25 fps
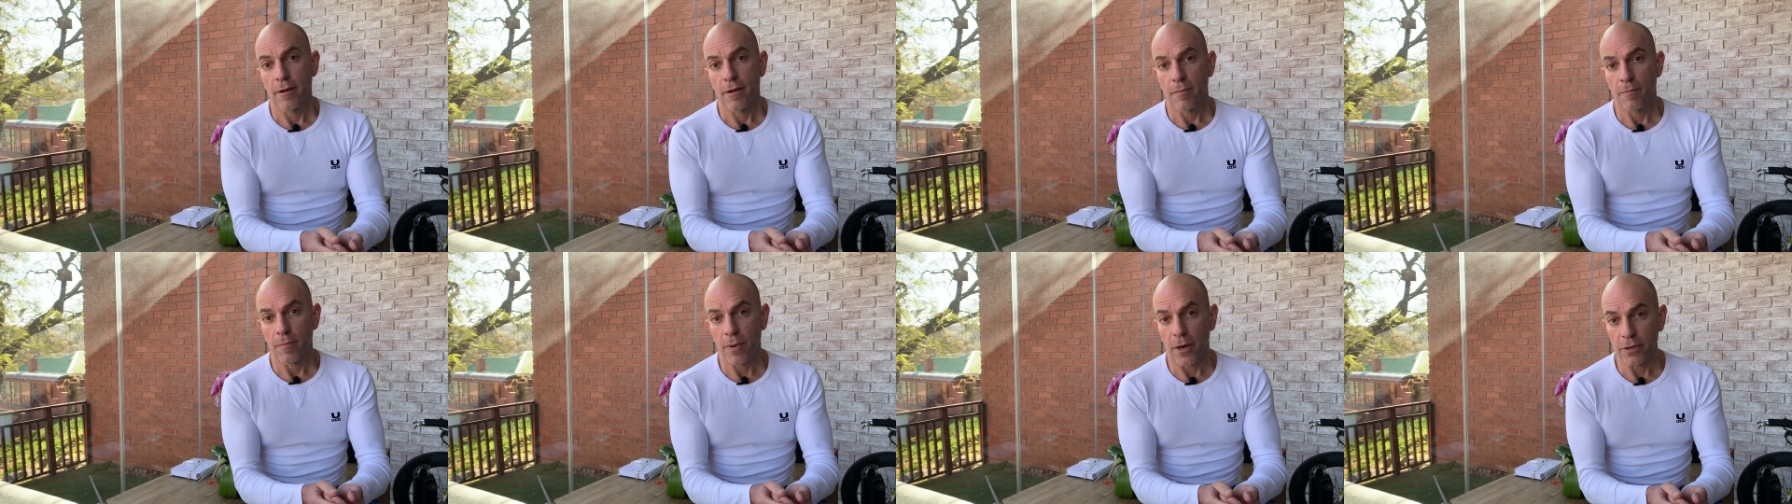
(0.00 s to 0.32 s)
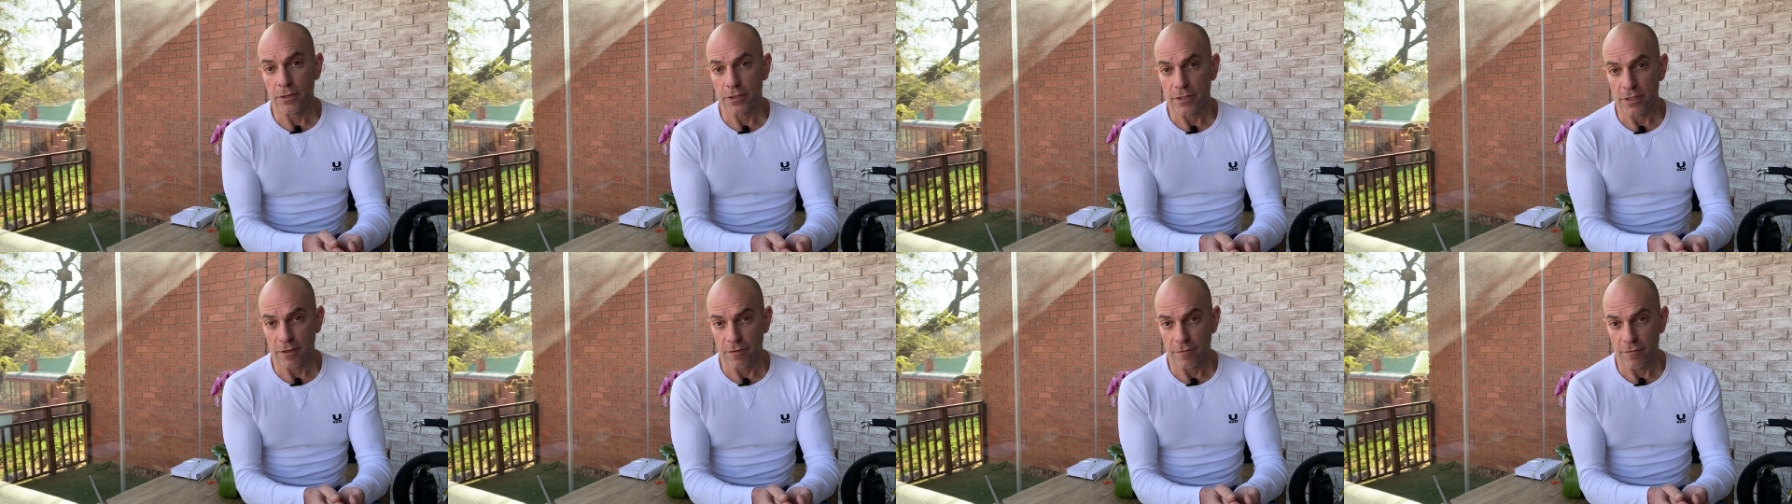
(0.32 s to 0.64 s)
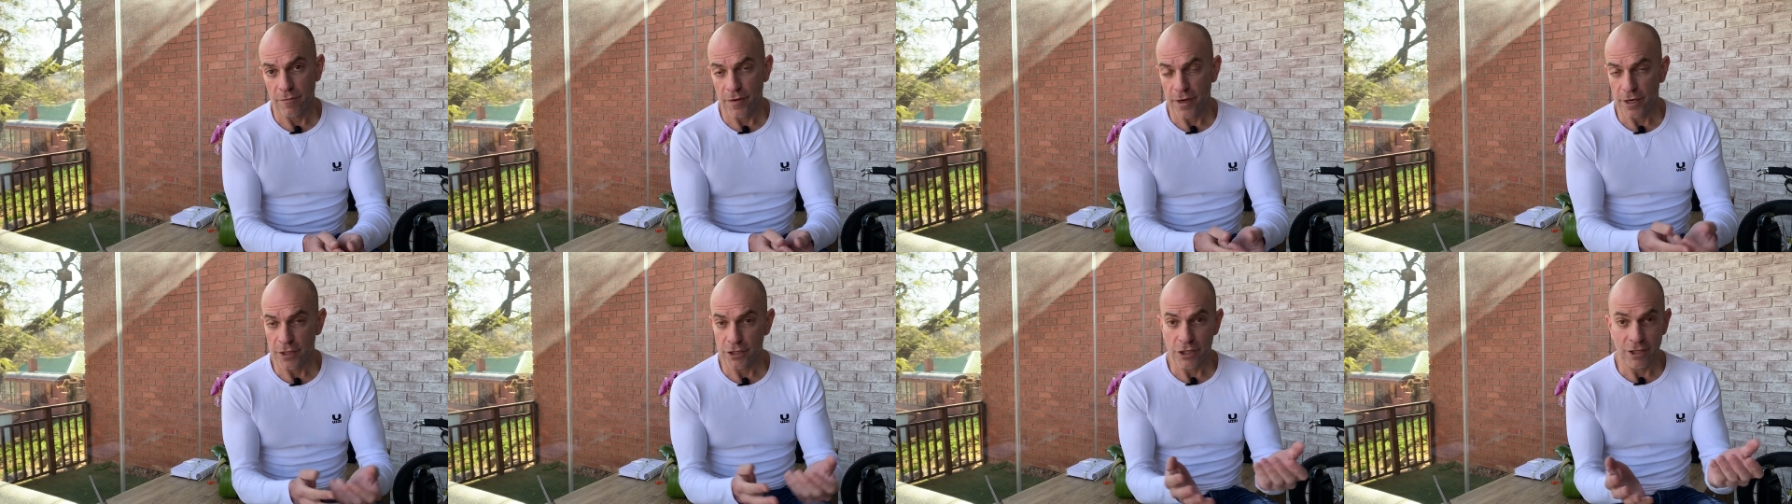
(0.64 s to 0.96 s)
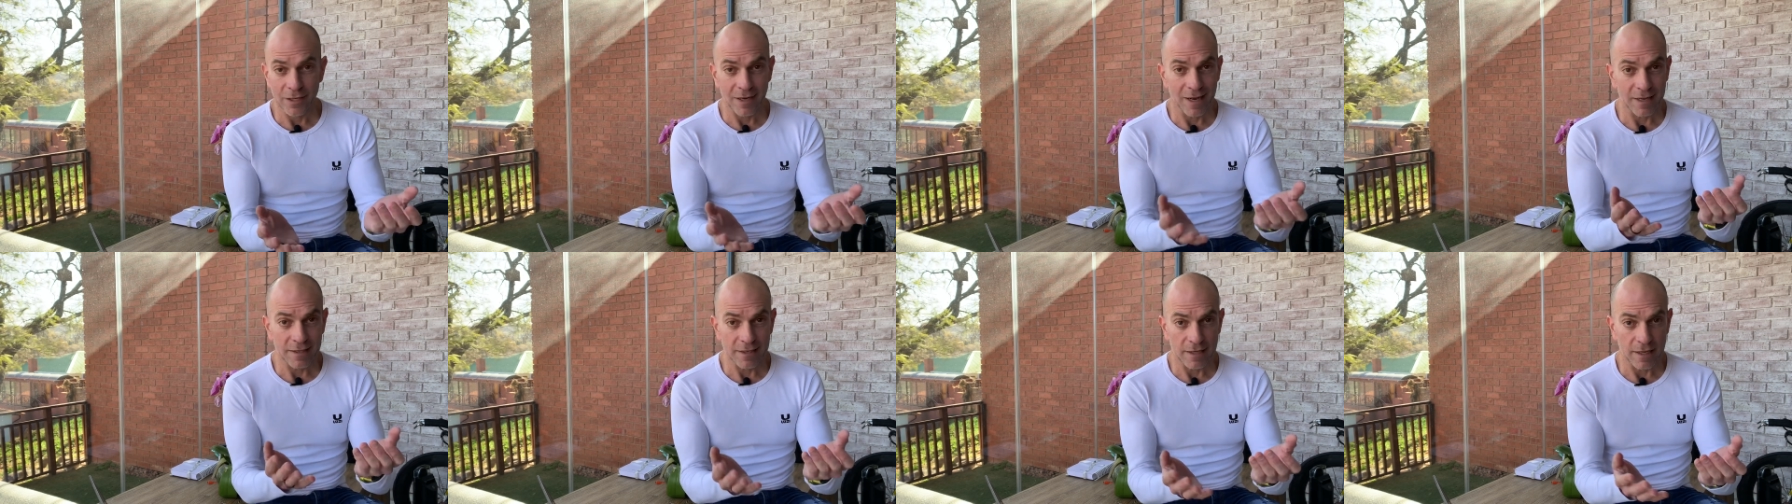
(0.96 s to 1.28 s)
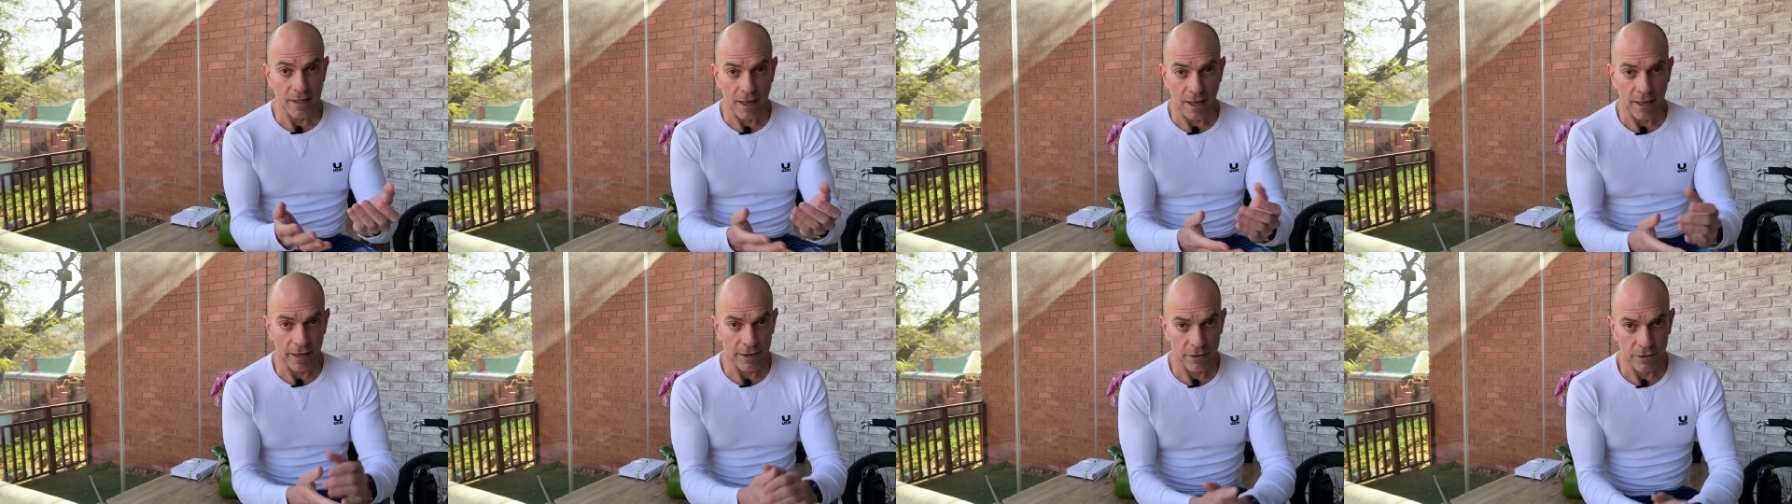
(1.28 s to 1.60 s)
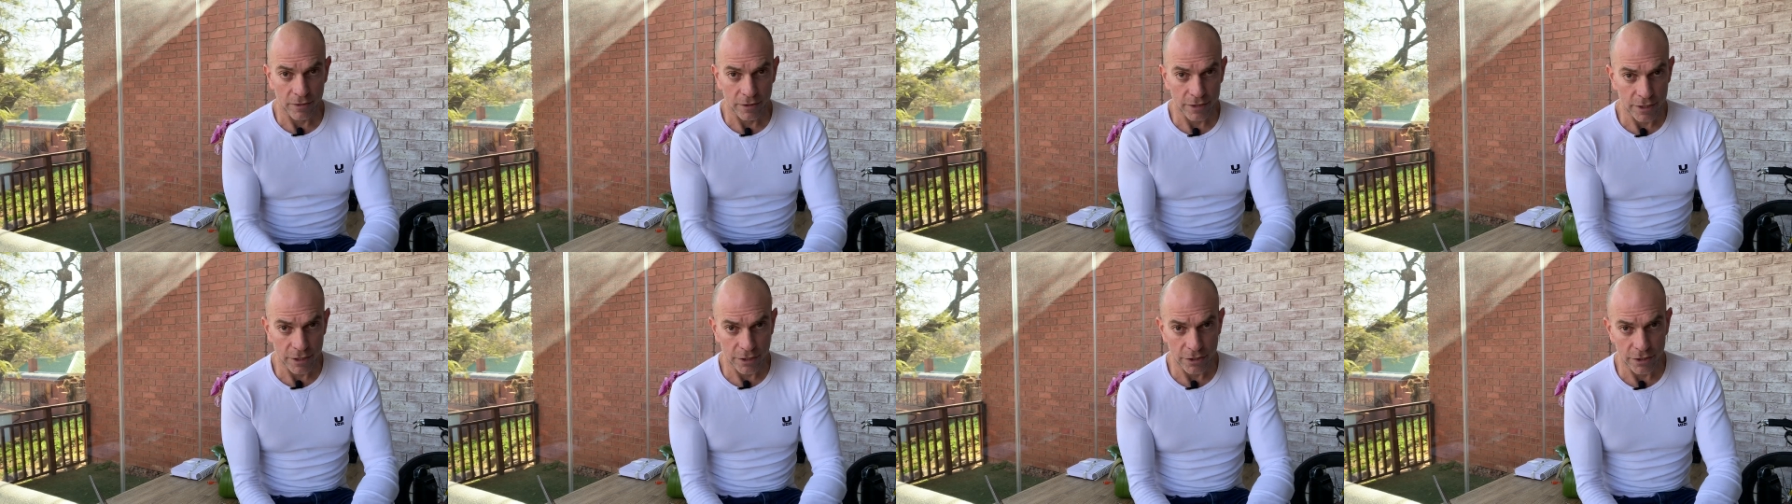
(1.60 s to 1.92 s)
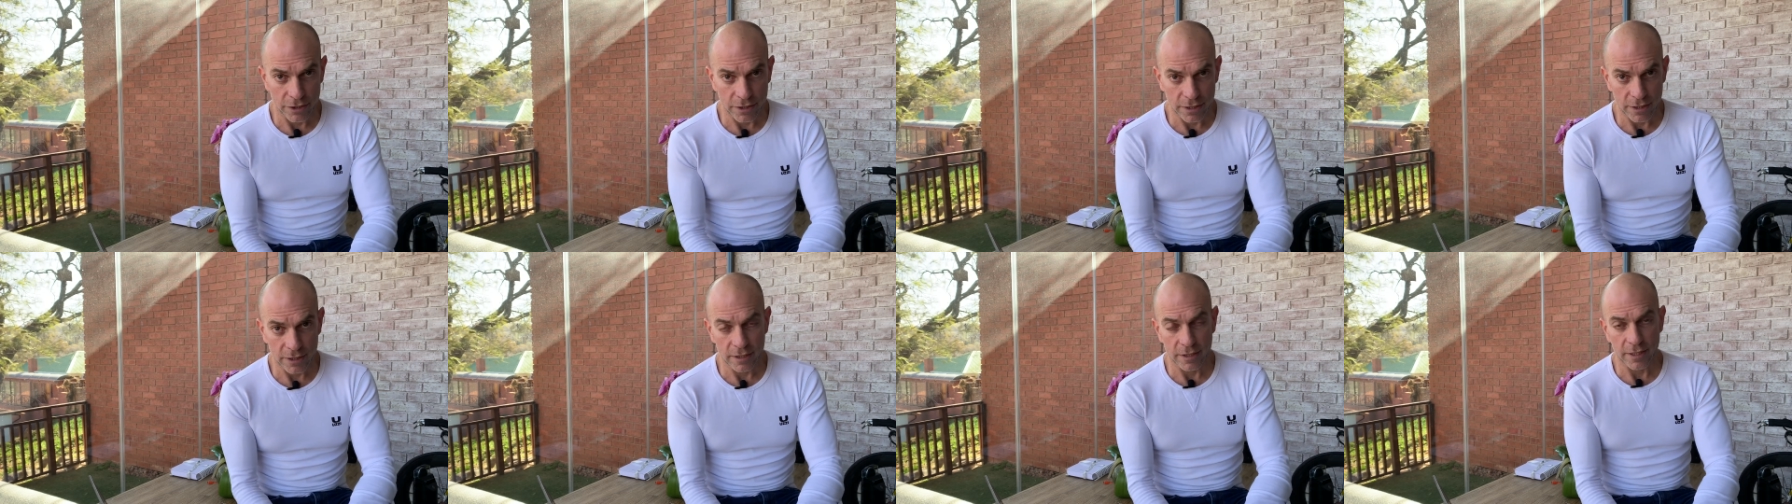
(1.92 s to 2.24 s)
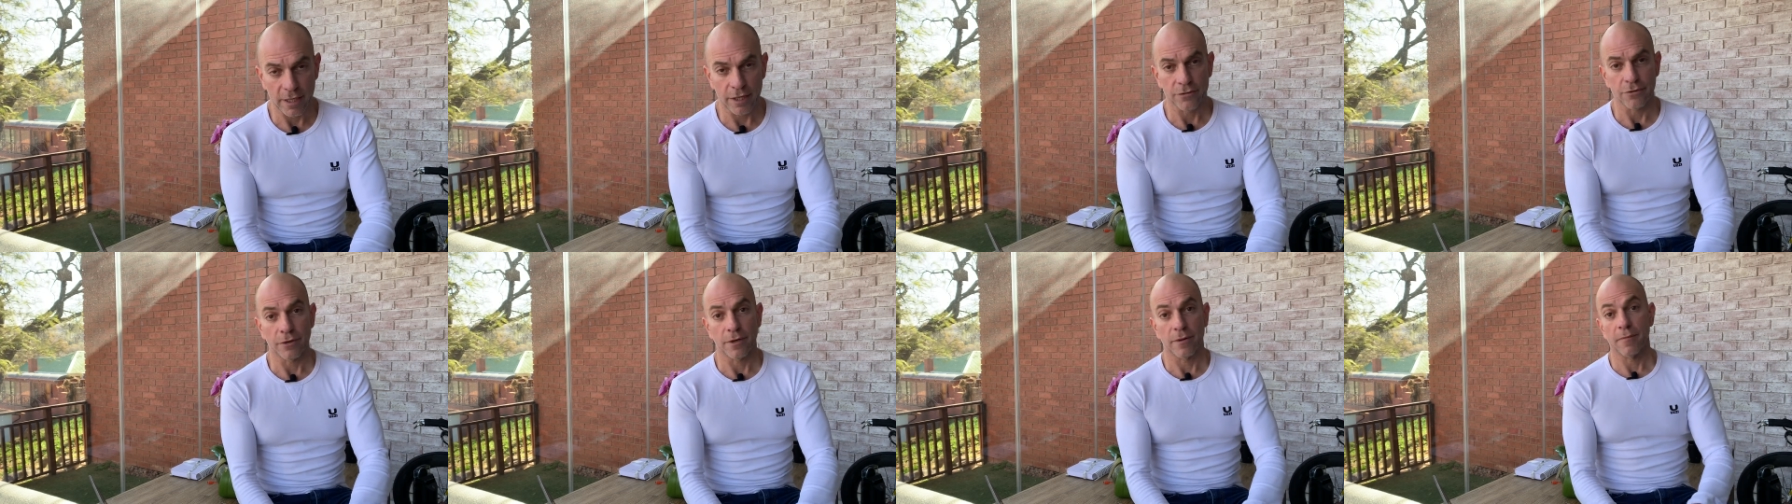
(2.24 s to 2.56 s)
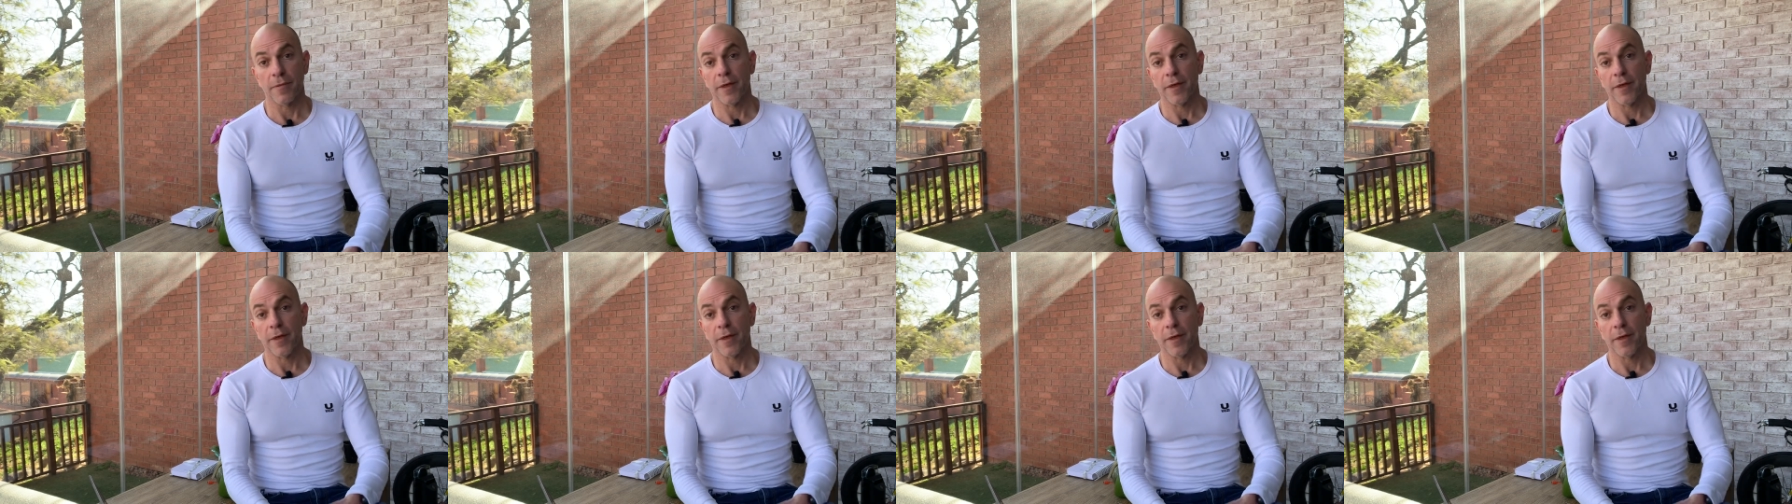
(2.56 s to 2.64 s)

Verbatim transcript: post-infection, underlying conditions, etc.